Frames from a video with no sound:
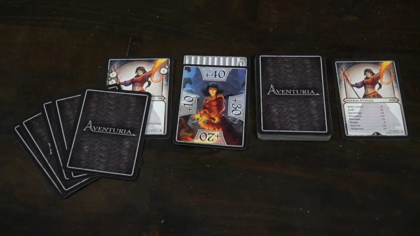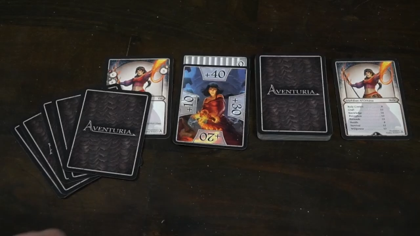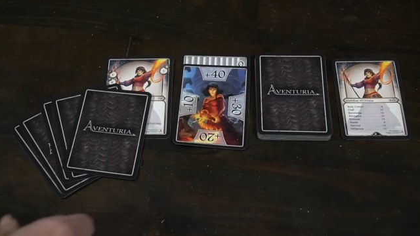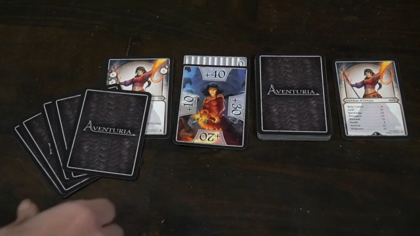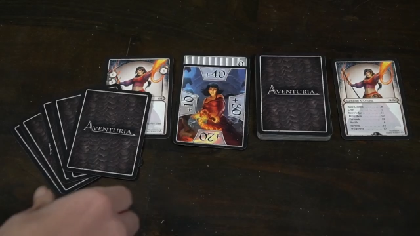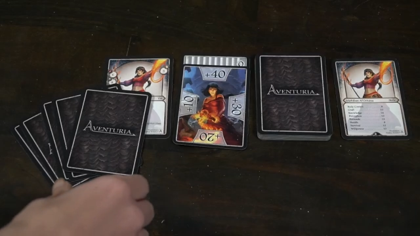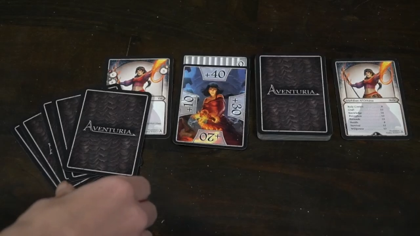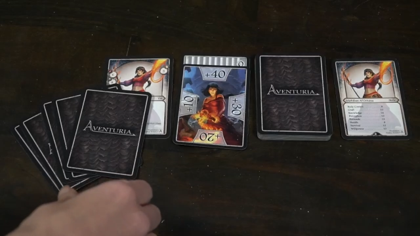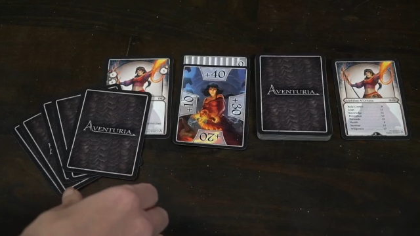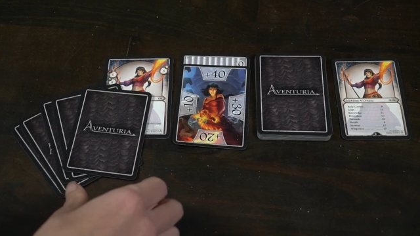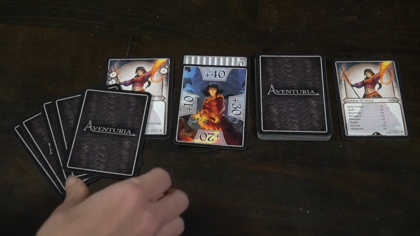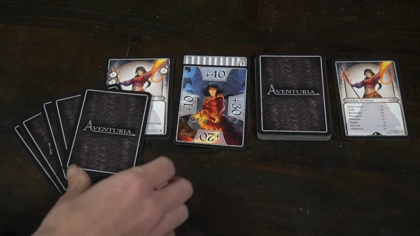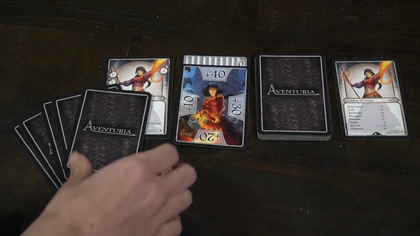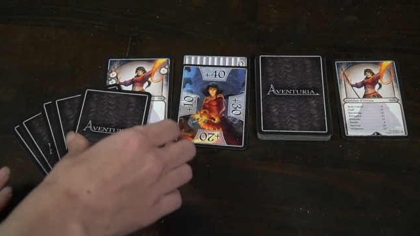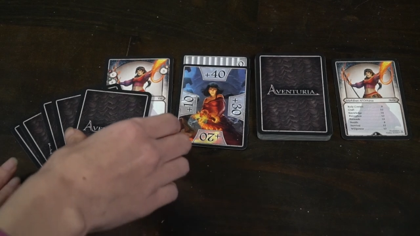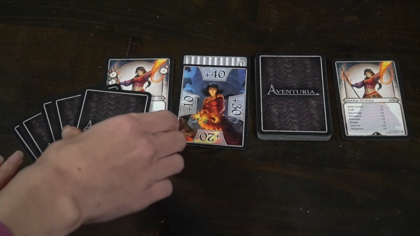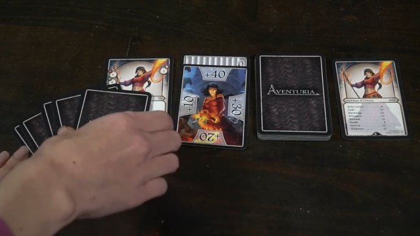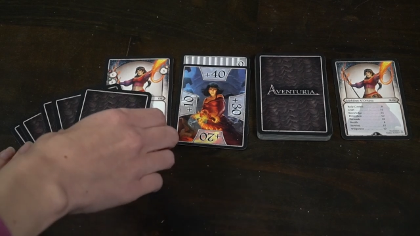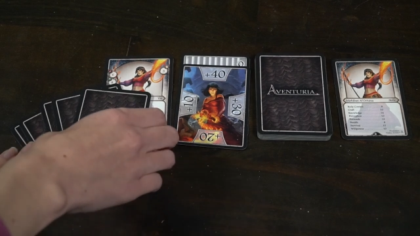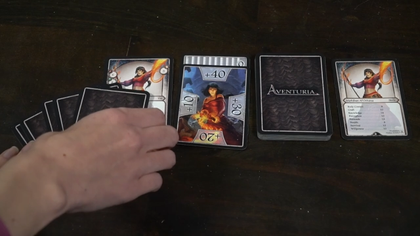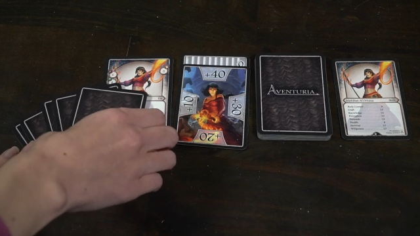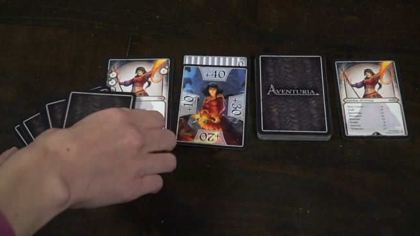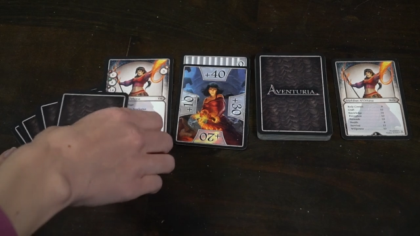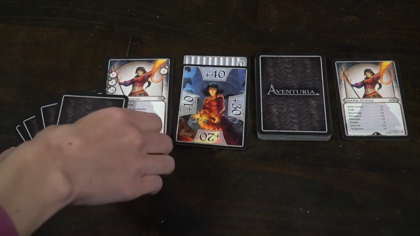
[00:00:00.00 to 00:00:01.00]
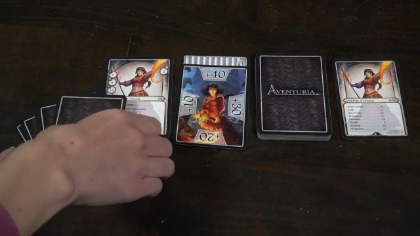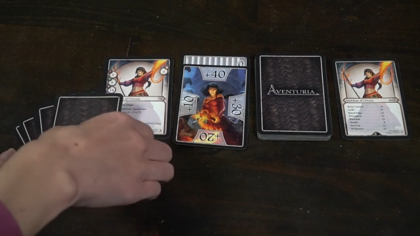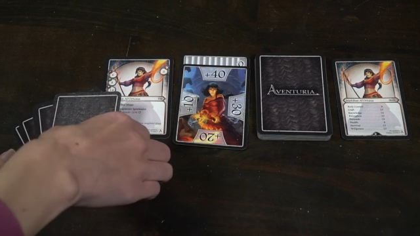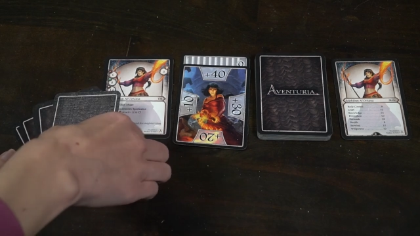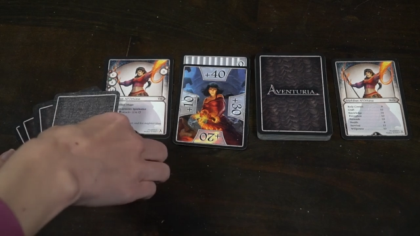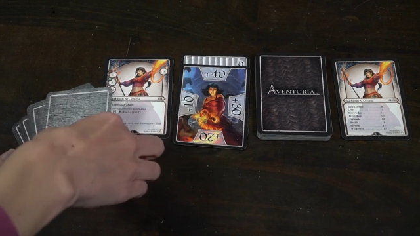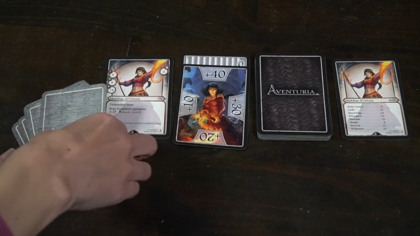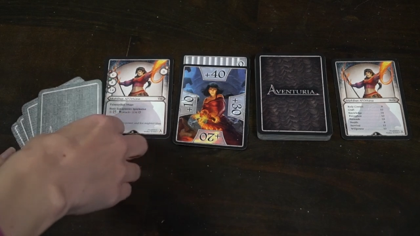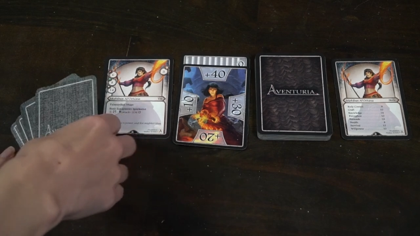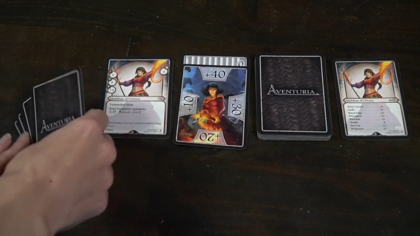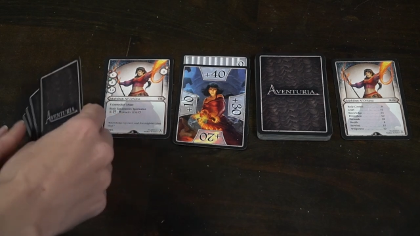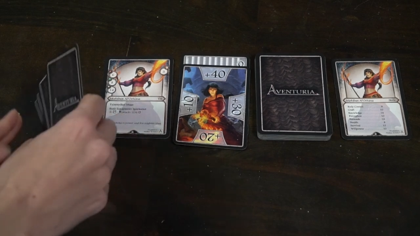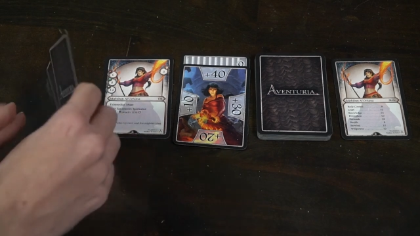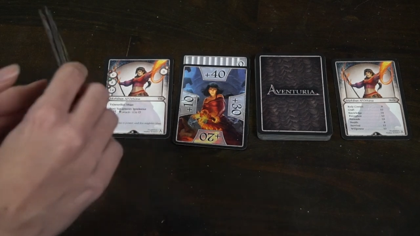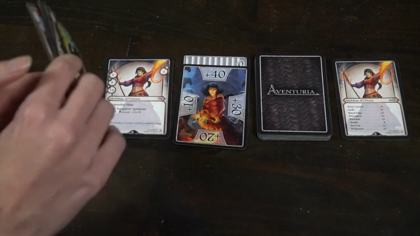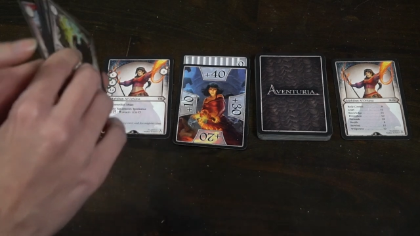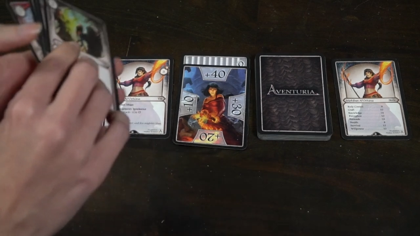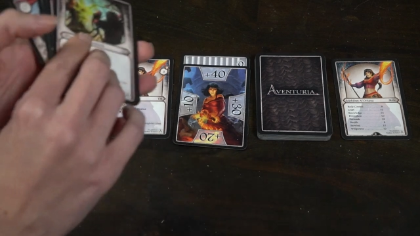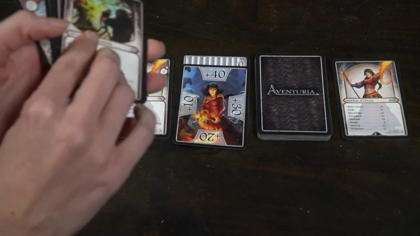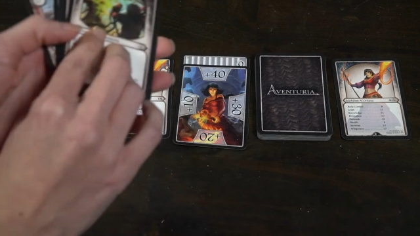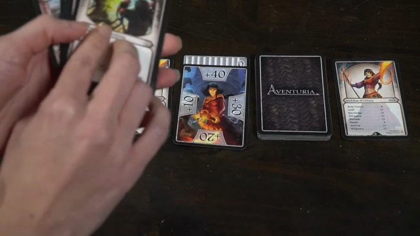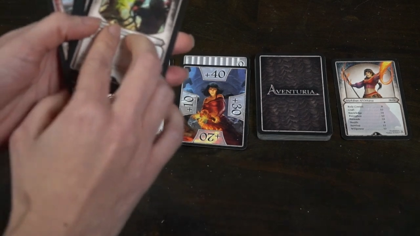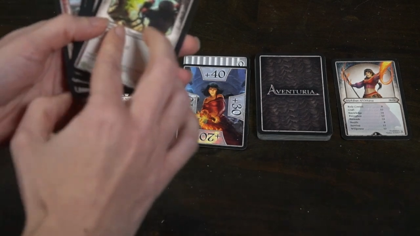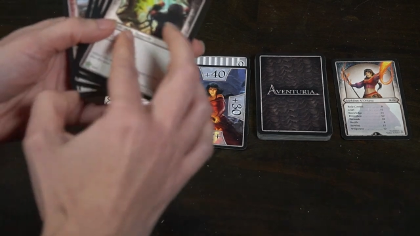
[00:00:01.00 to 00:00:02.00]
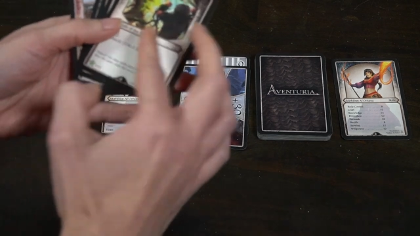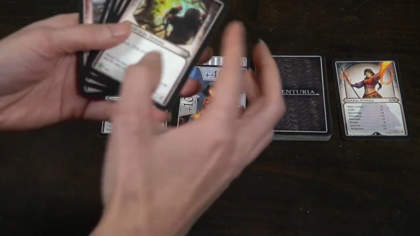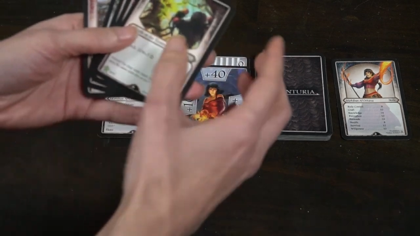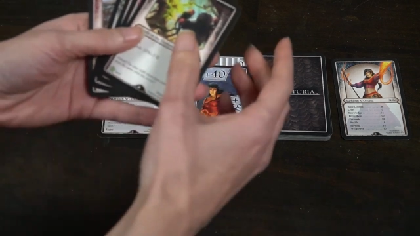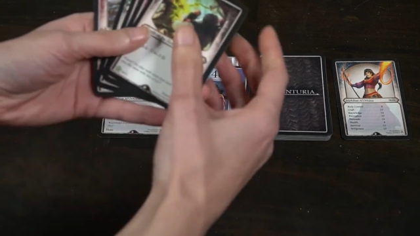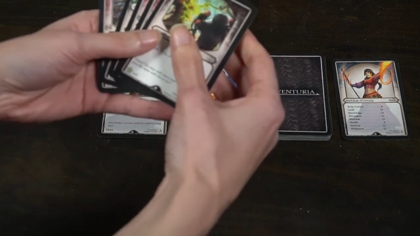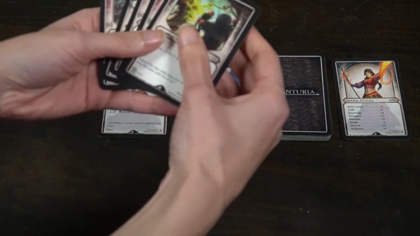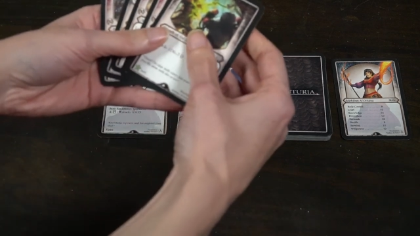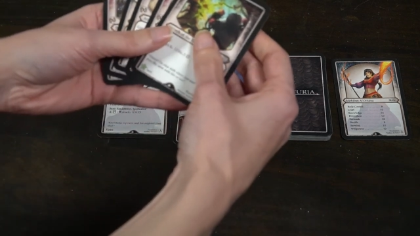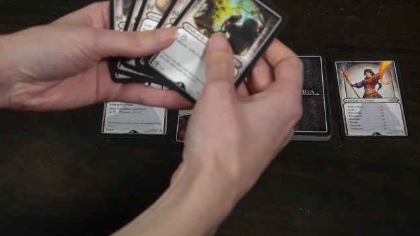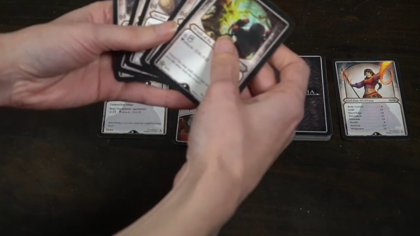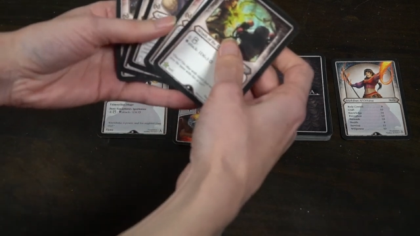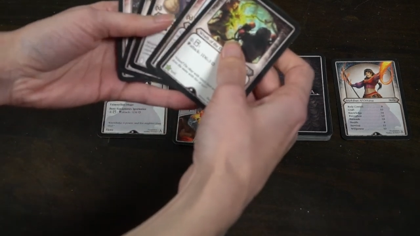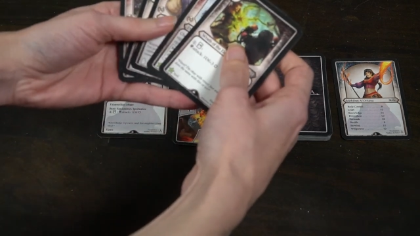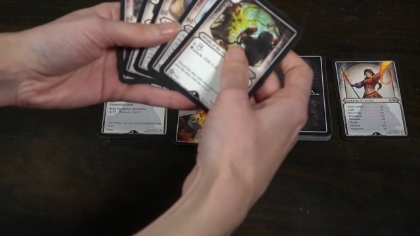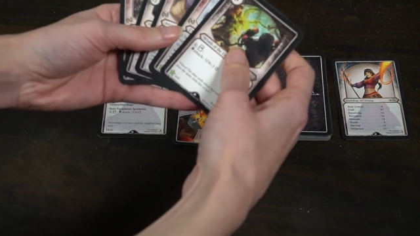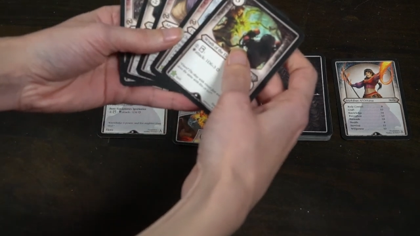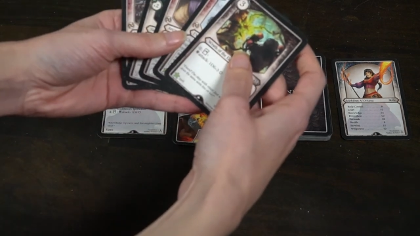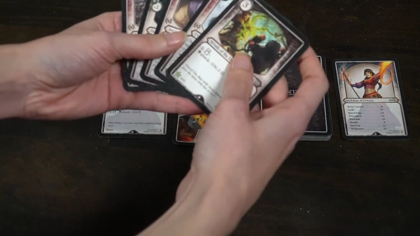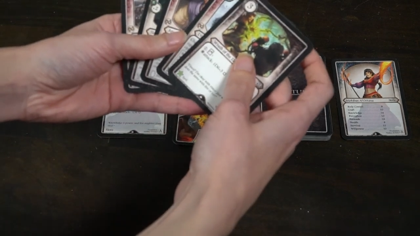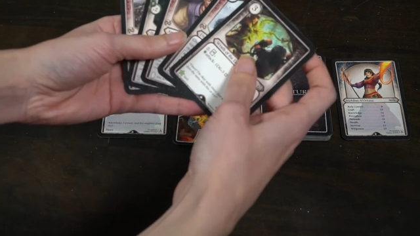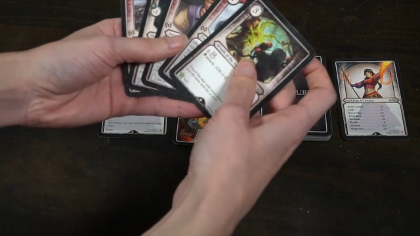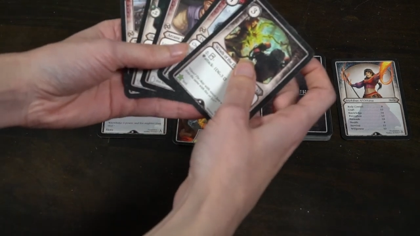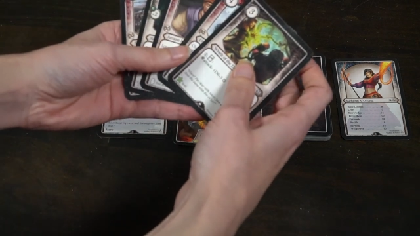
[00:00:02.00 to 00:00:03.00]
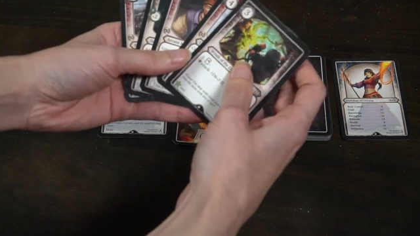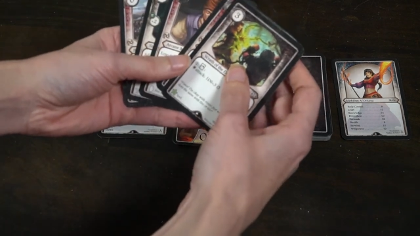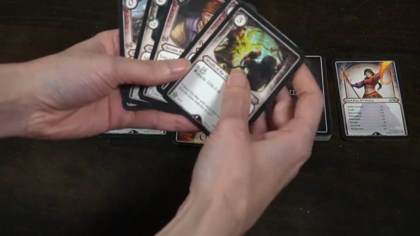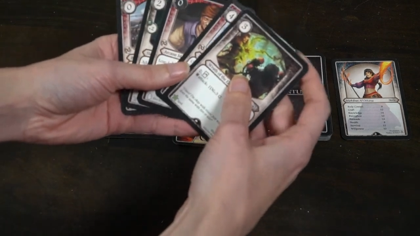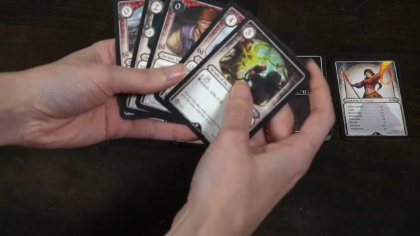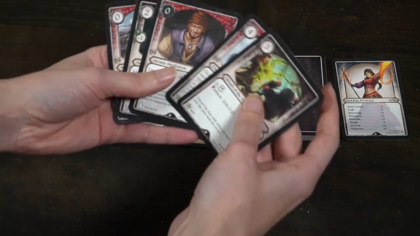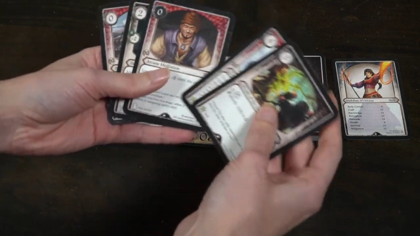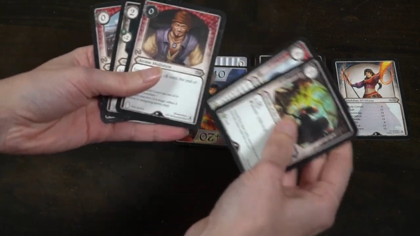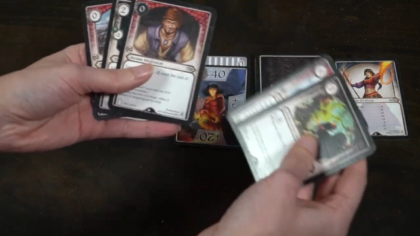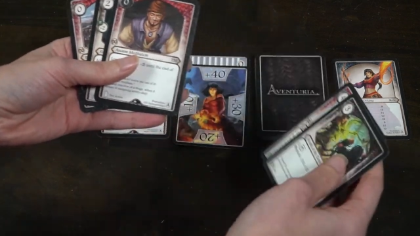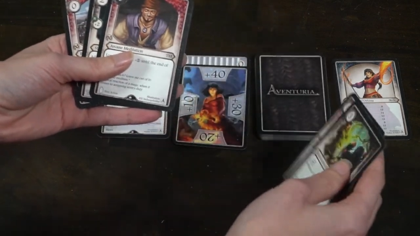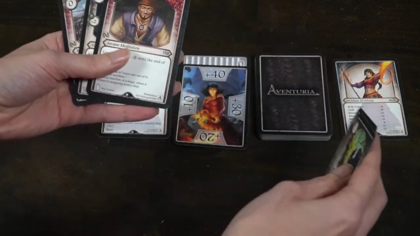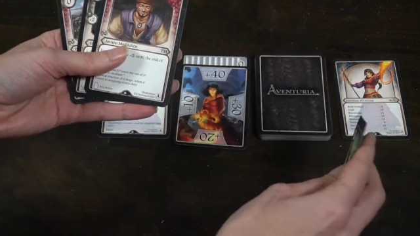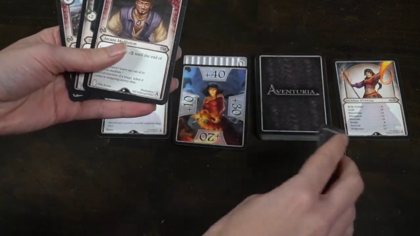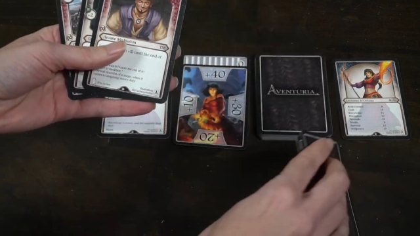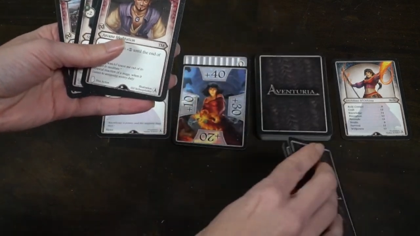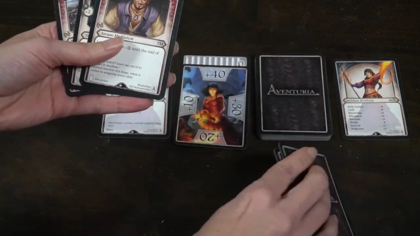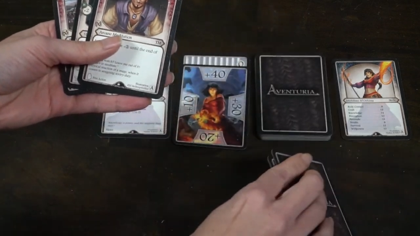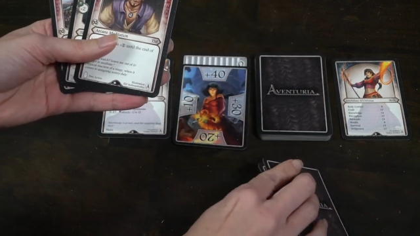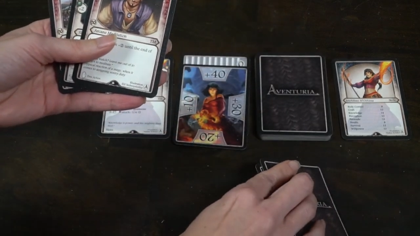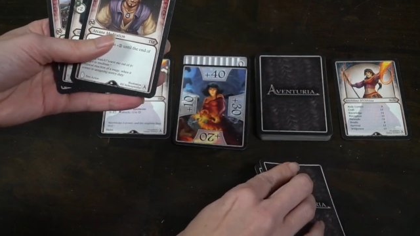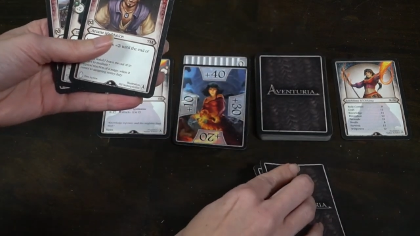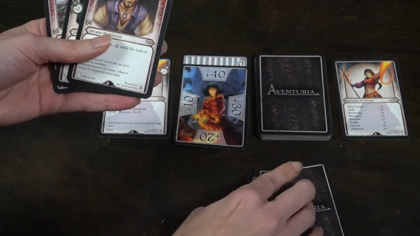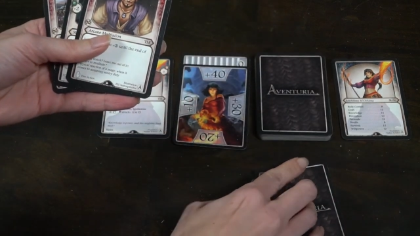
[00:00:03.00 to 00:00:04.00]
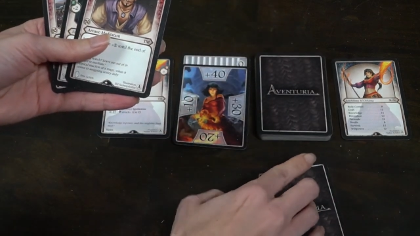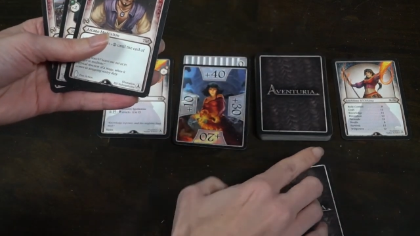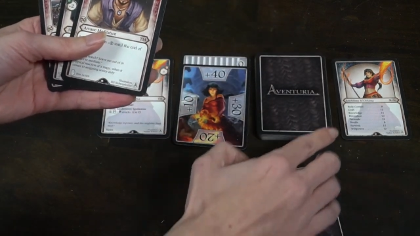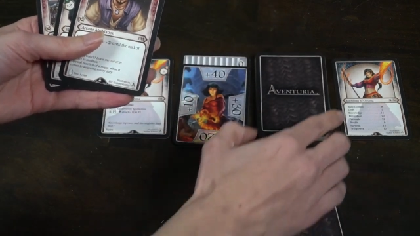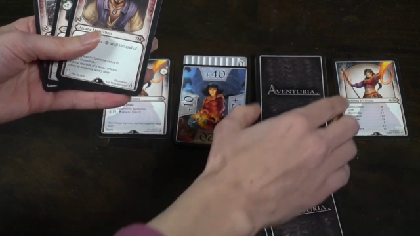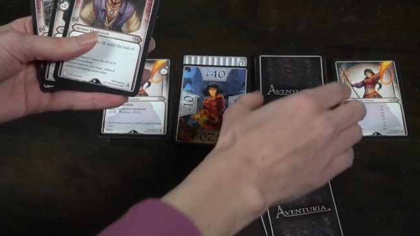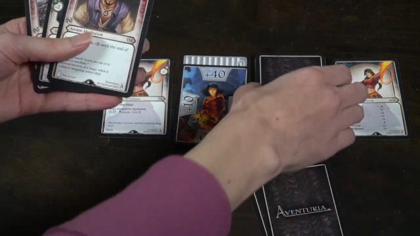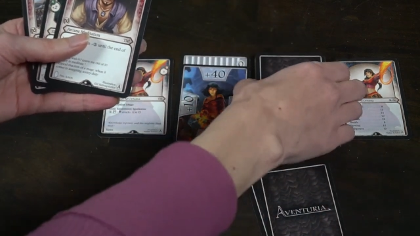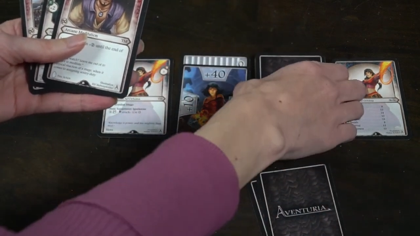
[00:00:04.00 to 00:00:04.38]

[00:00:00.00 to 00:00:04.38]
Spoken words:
[unreadable: no face in view]